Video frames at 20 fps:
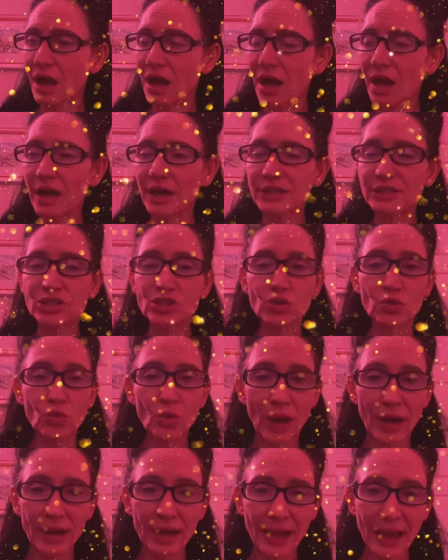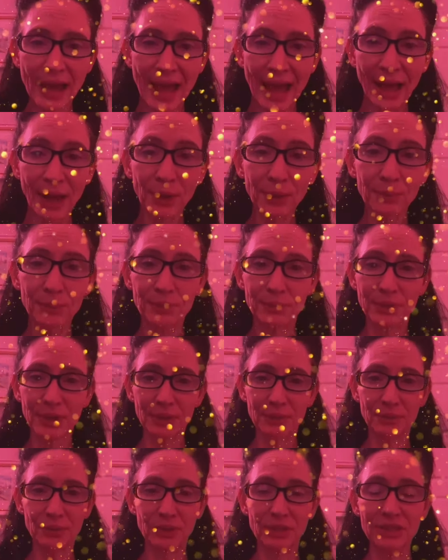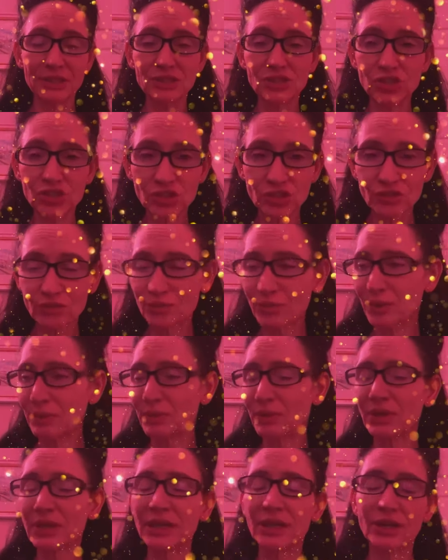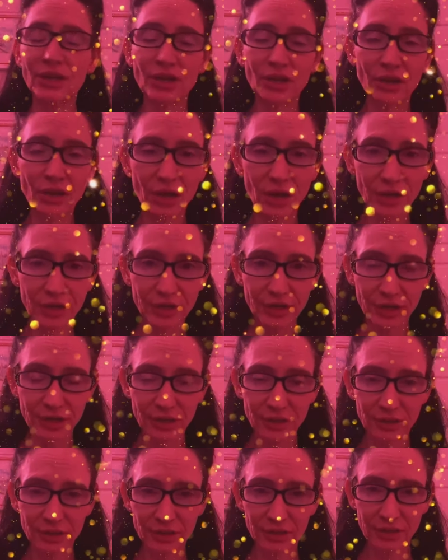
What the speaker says: I try to help people and serve people in her honor.